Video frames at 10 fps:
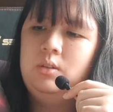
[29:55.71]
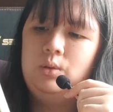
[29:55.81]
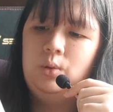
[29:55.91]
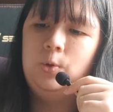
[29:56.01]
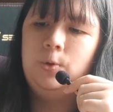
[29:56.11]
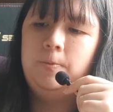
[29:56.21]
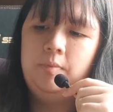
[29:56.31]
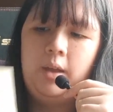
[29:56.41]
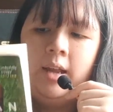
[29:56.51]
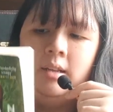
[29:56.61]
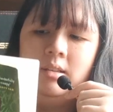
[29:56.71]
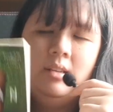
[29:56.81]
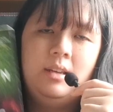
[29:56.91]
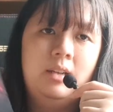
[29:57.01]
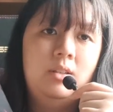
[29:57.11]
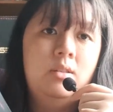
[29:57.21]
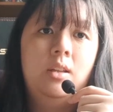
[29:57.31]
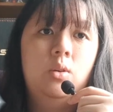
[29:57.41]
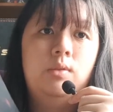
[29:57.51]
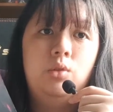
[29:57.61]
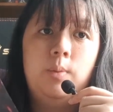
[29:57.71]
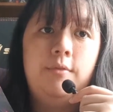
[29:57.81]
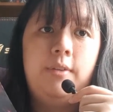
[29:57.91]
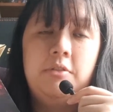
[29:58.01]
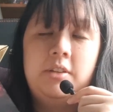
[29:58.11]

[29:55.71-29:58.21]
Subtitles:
So I decided to settle with 2.5